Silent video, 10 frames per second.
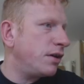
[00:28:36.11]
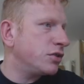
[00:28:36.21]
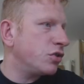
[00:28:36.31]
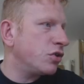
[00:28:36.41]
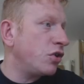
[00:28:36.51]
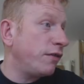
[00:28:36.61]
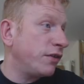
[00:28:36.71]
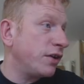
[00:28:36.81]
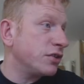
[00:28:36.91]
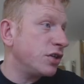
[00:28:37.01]
took an
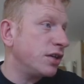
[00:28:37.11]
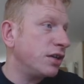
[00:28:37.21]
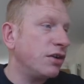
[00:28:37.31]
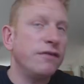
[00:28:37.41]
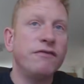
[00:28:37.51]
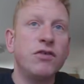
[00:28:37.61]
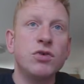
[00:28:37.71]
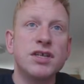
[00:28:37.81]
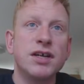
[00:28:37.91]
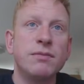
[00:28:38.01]
offer actually,
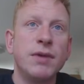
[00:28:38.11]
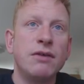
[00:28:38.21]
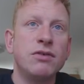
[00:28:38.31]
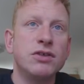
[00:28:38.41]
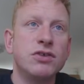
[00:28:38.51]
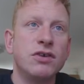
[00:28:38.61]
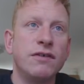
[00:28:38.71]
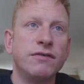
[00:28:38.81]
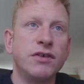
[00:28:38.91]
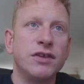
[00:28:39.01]
£14 I took an
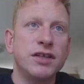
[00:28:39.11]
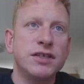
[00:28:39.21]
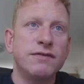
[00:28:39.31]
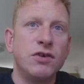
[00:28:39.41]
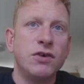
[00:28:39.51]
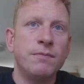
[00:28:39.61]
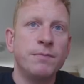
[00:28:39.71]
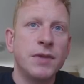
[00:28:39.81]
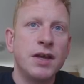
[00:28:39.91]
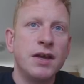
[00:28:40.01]
offer on this for,
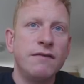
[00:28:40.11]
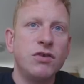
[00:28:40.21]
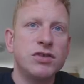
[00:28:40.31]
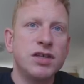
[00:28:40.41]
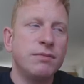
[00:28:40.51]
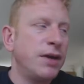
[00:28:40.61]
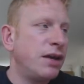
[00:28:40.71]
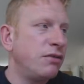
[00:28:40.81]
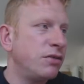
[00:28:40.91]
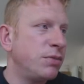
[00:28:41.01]

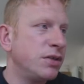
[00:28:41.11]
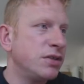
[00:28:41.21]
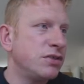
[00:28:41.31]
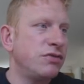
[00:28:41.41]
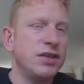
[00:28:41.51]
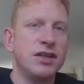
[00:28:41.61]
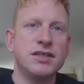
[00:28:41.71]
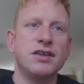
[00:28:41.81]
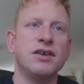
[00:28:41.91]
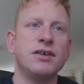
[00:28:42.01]
£14 plus
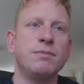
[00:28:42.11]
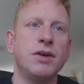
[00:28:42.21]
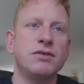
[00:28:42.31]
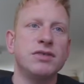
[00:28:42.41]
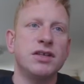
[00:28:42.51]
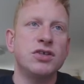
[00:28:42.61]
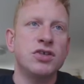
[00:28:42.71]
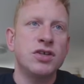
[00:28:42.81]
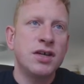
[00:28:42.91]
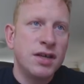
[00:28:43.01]
£3.99
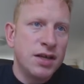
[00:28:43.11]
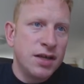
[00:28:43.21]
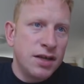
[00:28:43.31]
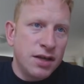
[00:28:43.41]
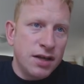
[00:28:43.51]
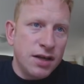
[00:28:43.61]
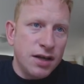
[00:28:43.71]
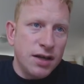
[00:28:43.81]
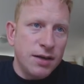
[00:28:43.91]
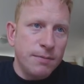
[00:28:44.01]
postage.
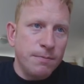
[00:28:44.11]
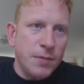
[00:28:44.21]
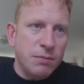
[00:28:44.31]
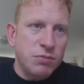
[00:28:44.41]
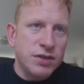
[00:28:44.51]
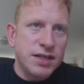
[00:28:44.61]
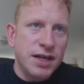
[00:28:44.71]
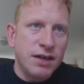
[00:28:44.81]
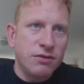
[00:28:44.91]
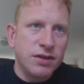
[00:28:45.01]
I printed
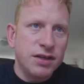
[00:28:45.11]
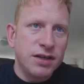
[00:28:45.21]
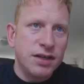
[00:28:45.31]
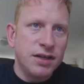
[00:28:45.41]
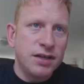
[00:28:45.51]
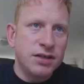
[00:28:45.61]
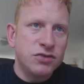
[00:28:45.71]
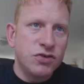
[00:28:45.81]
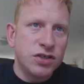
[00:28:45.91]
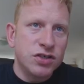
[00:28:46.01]
out the
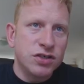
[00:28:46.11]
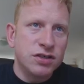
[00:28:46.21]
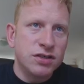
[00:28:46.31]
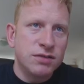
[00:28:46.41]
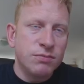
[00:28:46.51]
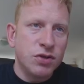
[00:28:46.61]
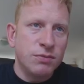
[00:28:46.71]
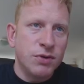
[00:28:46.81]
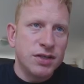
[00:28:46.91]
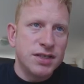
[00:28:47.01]
instructions and put
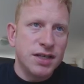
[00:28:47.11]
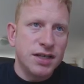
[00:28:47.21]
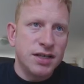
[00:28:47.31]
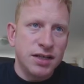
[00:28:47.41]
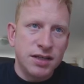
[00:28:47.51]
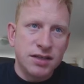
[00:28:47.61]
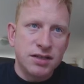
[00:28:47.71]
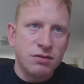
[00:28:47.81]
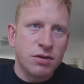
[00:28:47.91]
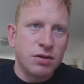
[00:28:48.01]
them on a CD because
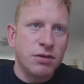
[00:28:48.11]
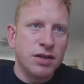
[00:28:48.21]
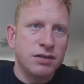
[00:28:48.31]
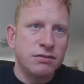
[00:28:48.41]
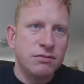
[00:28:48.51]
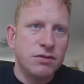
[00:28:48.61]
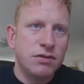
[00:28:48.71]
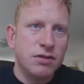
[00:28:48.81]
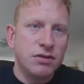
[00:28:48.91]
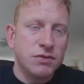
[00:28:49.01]
there was quite
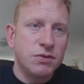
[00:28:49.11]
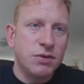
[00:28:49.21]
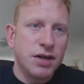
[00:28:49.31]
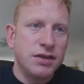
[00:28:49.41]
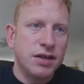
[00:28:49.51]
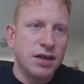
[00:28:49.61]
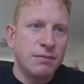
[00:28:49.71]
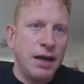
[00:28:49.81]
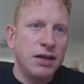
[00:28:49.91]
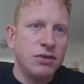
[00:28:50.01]
a thick
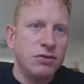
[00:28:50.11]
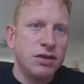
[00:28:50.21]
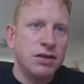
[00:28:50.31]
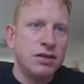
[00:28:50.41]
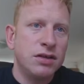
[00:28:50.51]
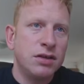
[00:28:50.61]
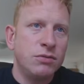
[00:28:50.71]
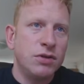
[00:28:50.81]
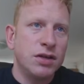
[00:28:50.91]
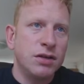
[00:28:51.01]
manual that
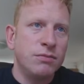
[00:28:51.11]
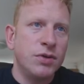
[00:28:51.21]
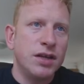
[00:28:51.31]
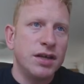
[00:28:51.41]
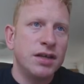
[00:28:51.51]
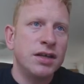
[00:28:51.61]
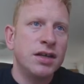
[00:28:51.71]
would have come with it.